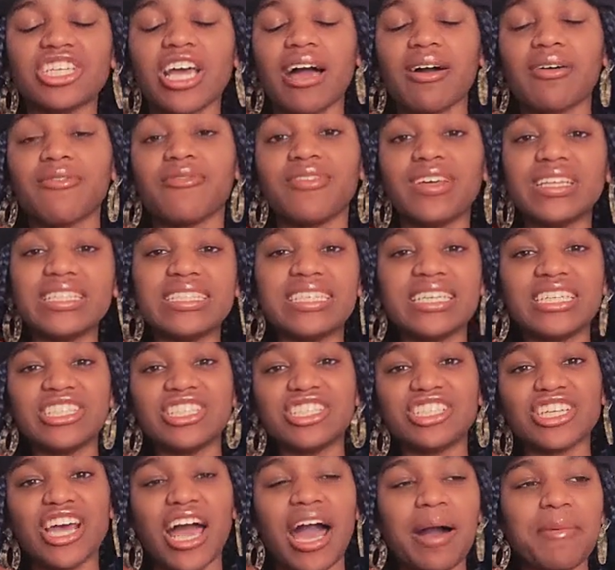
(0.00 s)
shop, vintage
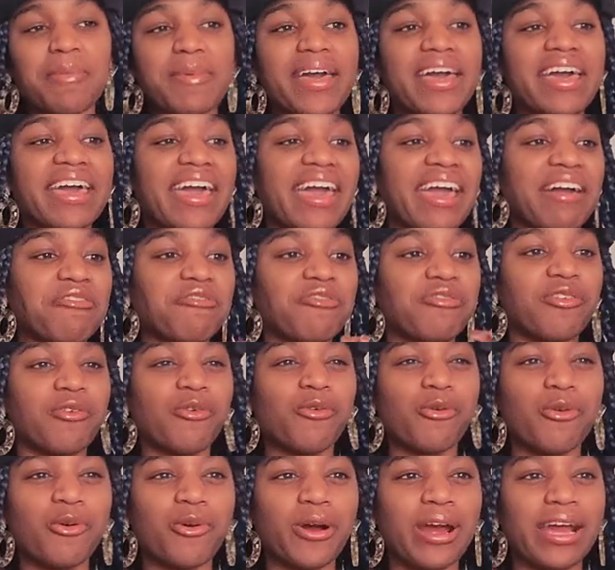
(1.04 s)
shop
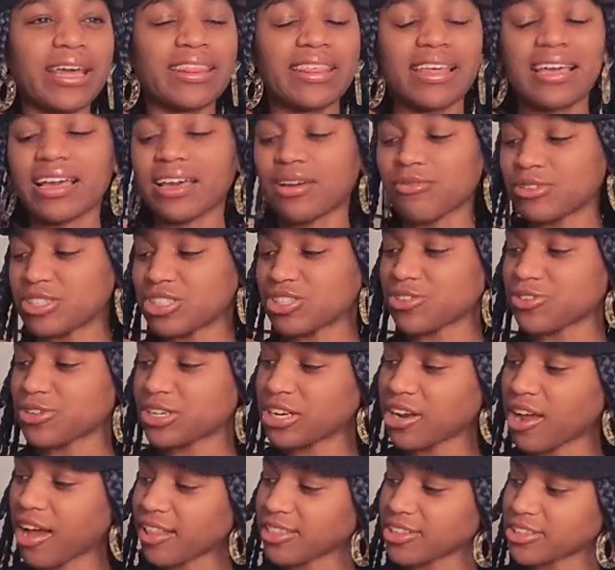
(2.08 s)
for I think it was
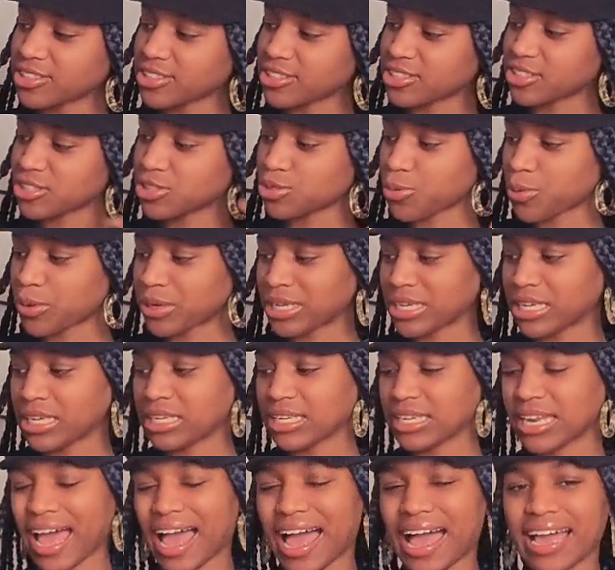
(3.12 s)
$30,
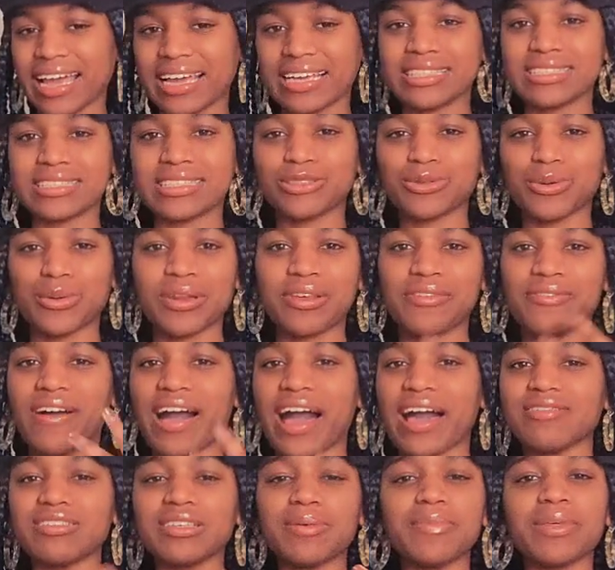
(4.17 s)
29
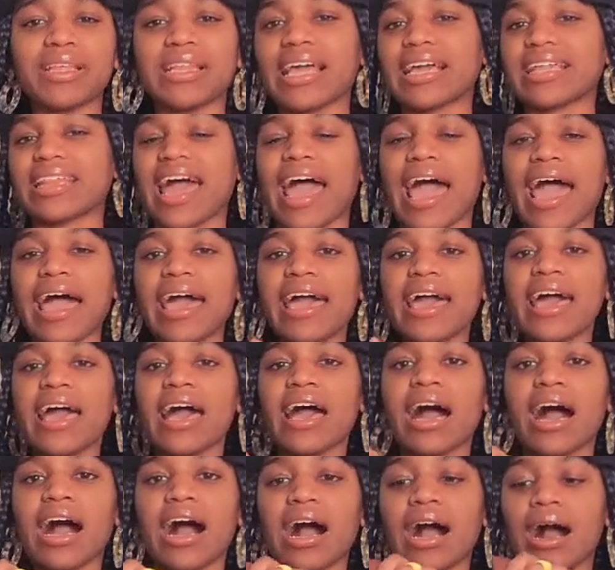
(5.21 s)
25 something like that.
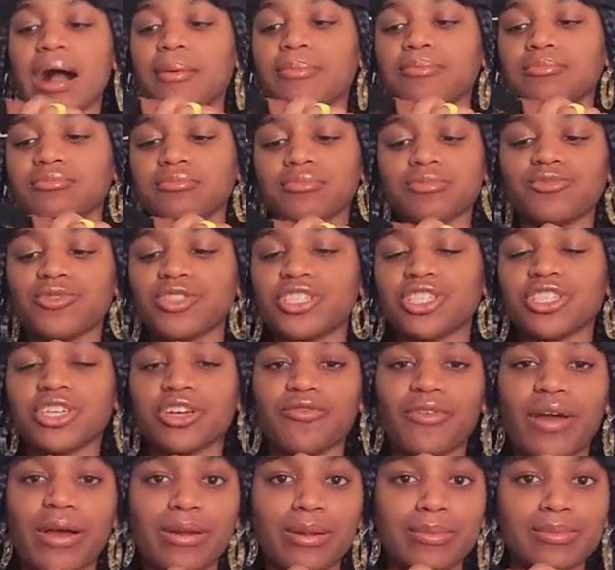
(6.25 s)
Um, we're just
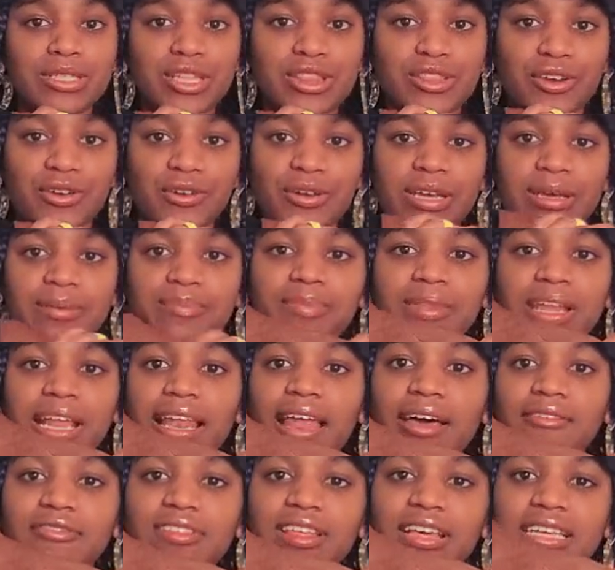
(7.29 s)
gonna round up to 30
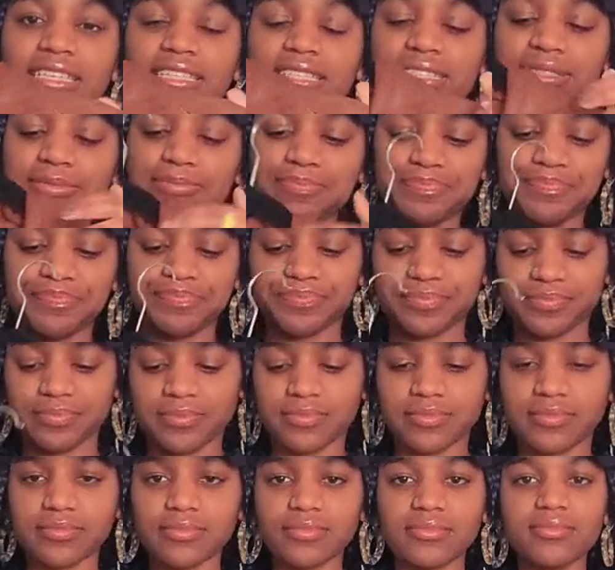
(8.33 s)
Love this.
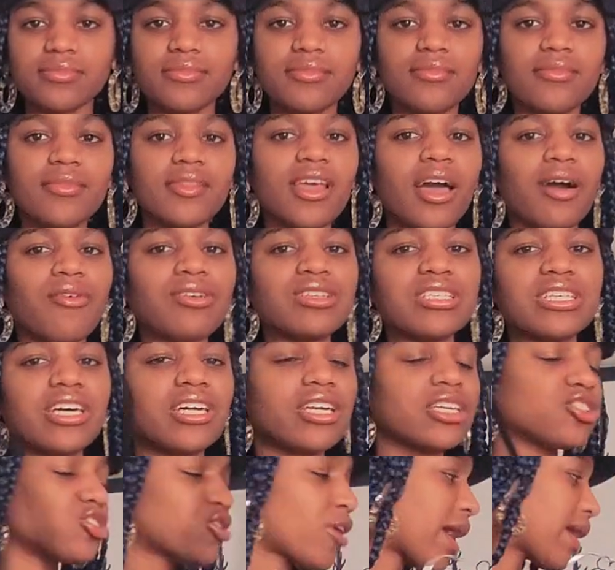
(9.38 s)
I wasn't
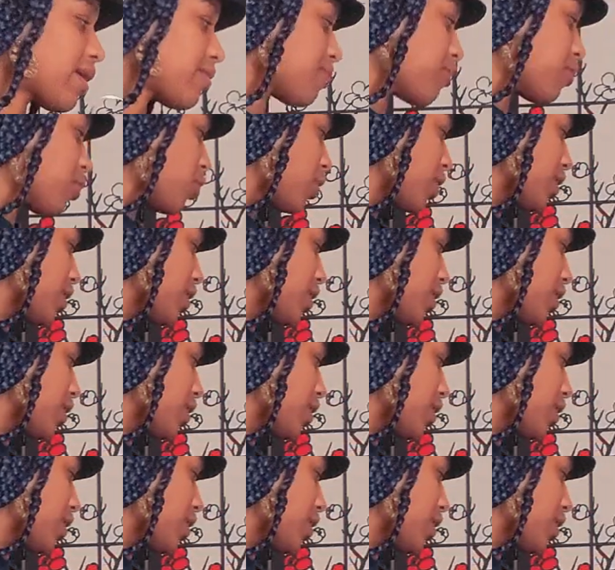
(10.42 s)
gonna try them